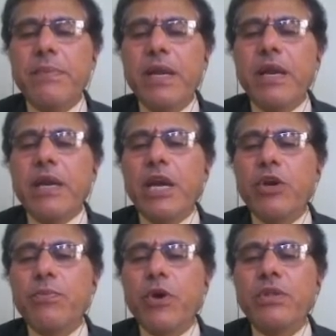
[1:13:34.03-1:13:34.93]
by
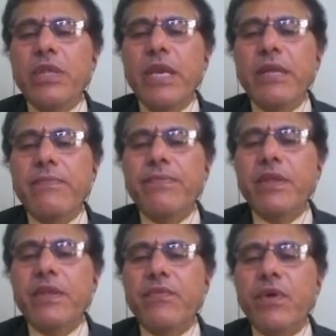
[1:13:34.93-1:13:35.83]
10 to power 3.
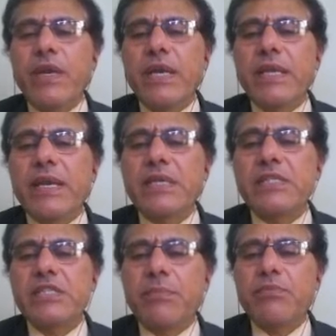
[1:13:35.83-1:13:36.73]
Therefore, it can
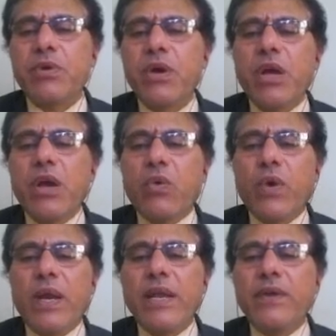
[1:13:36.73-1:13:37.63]
resist up to
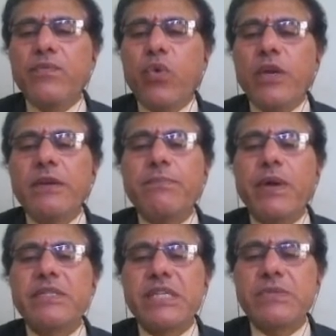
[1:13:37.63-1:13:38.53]

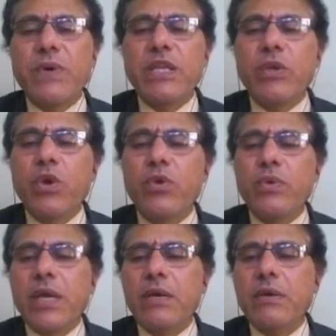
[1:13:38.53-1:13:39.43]
114.61
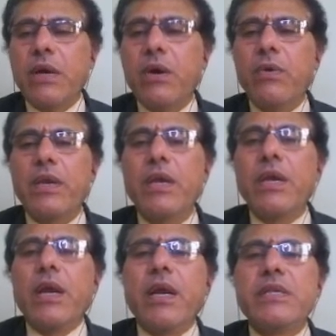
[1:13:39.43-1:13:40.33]
kilonewton.
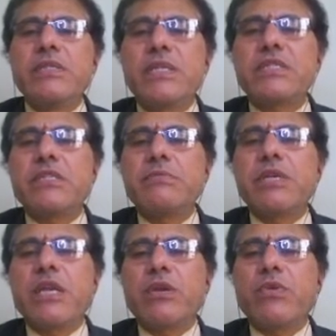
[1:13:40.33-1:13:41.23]
However, it is just
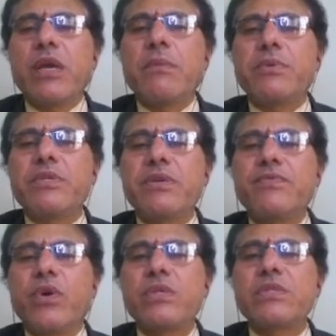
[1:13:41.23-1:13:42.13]
subjected to a
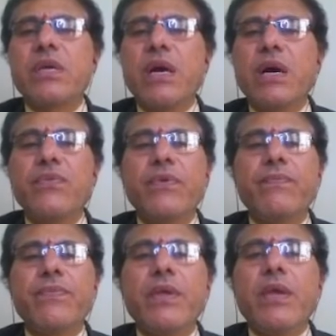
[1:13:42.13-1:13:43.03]
compression force of
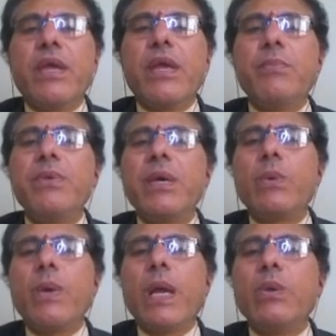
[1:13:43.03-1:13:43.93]
a
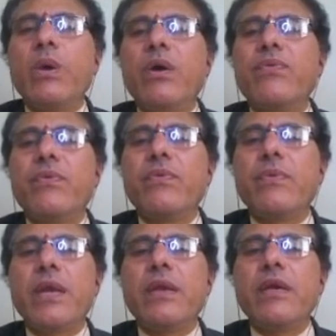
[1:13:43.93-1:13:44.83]
mere value of,
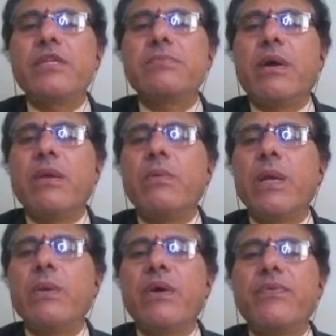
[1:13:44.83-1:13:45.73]
right, a small
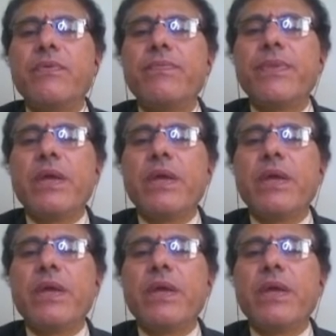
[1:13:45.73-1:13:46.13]
value of